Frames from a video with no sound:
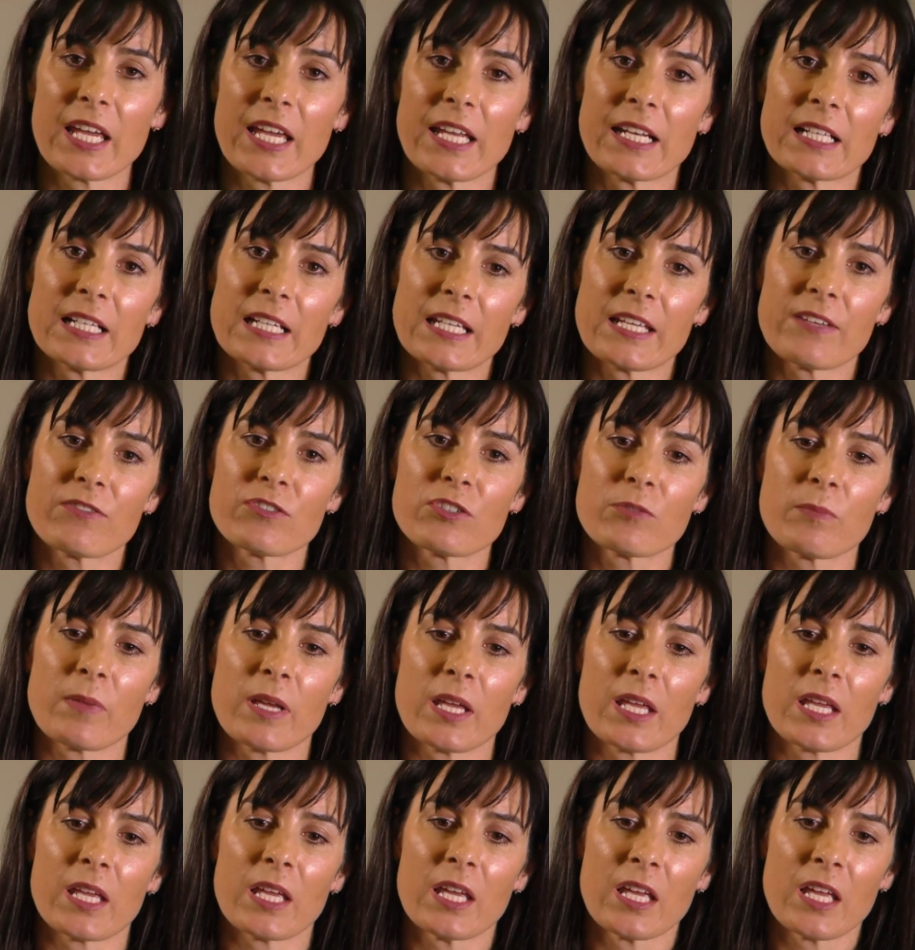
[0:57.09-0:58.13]
and it left
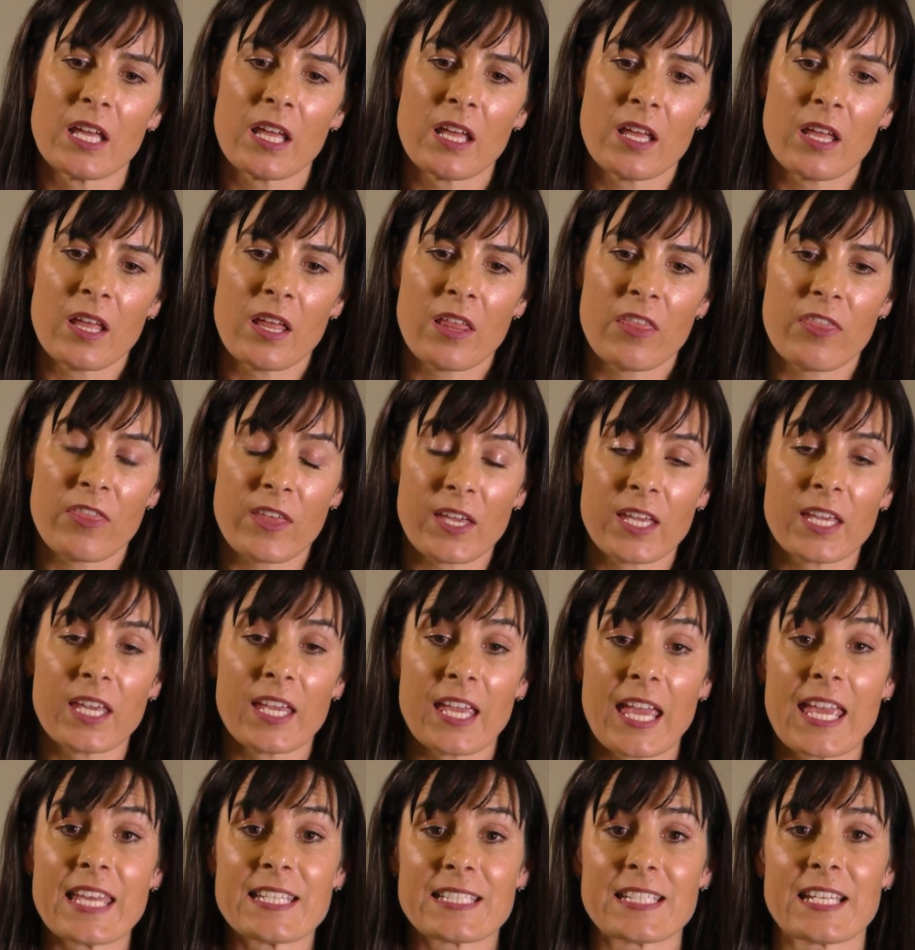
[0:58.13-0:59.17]
me
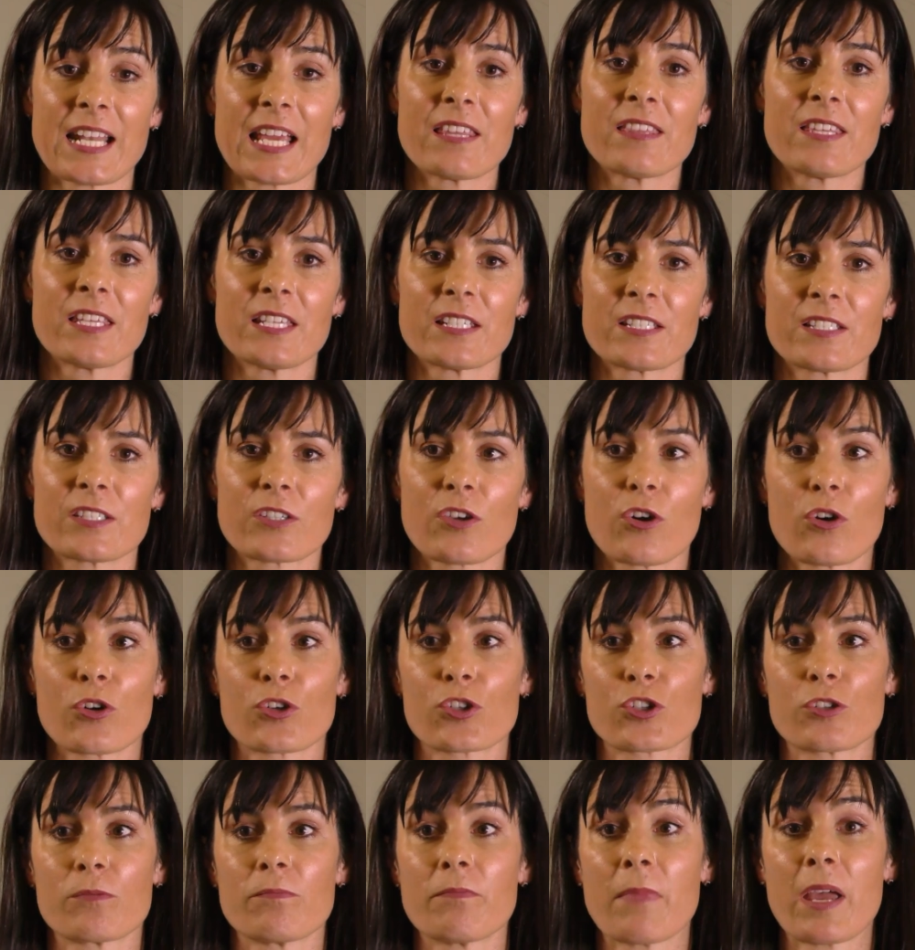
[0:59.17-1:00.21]
thinking as an atheist,
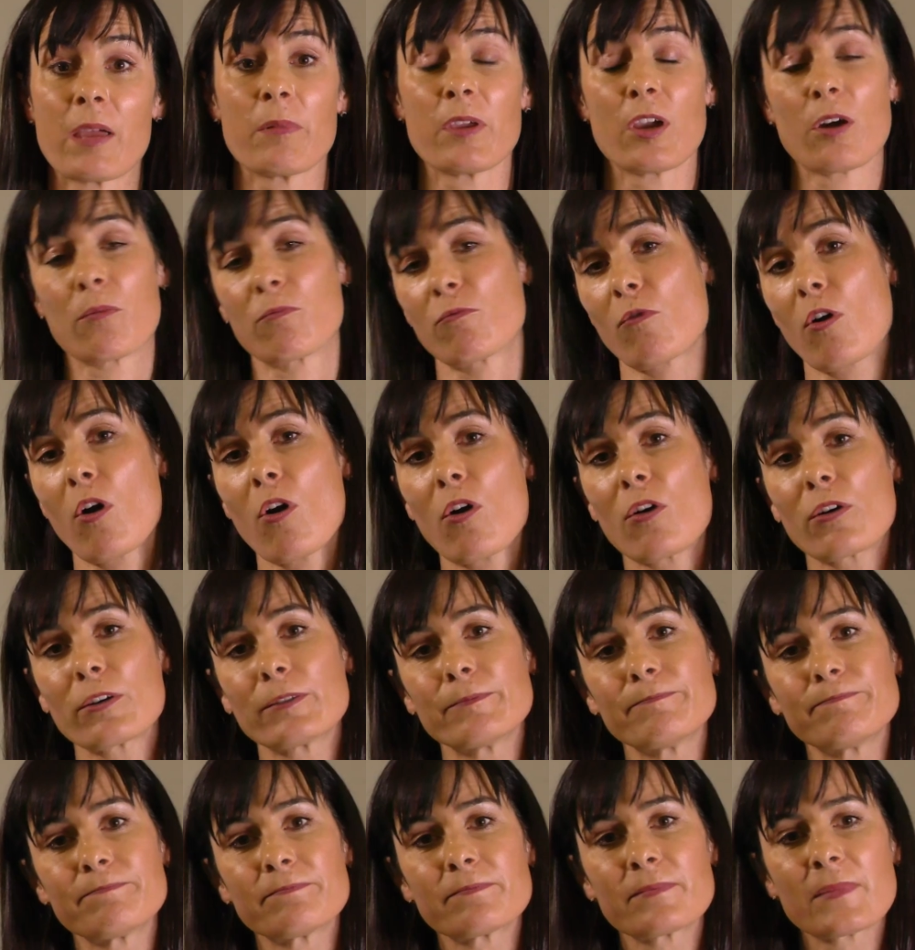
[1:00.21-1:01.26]
gosh, maybe I'm
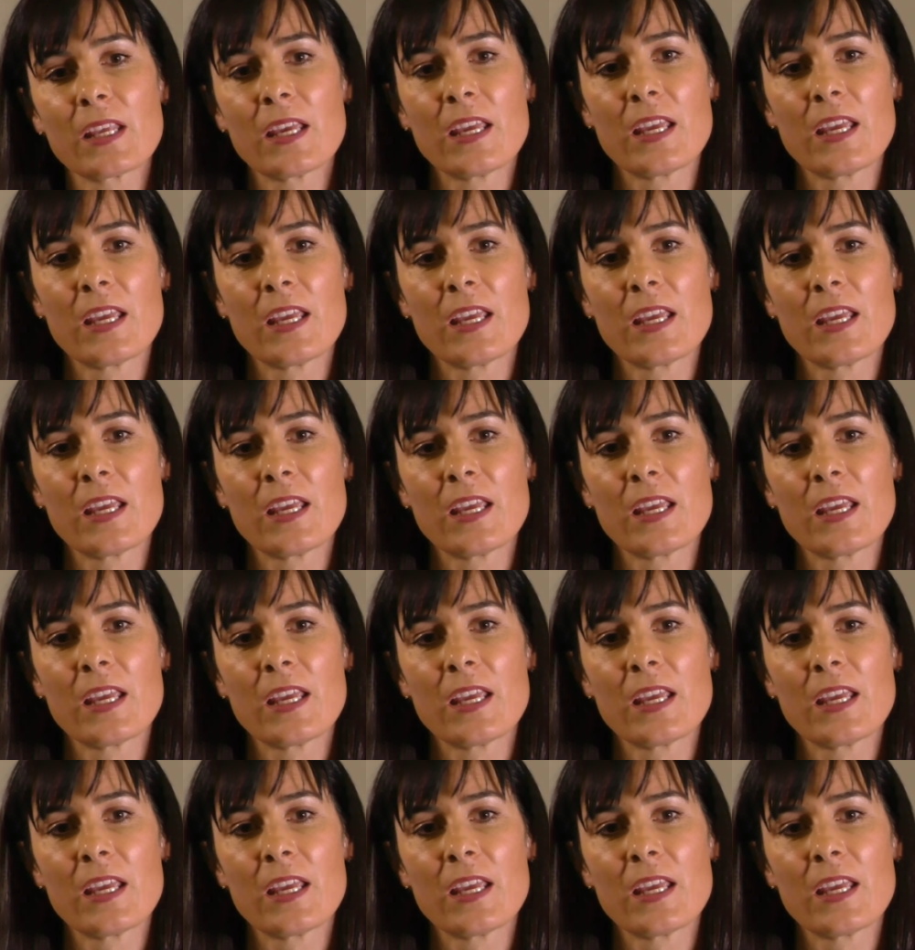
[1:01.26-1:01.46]
wrong.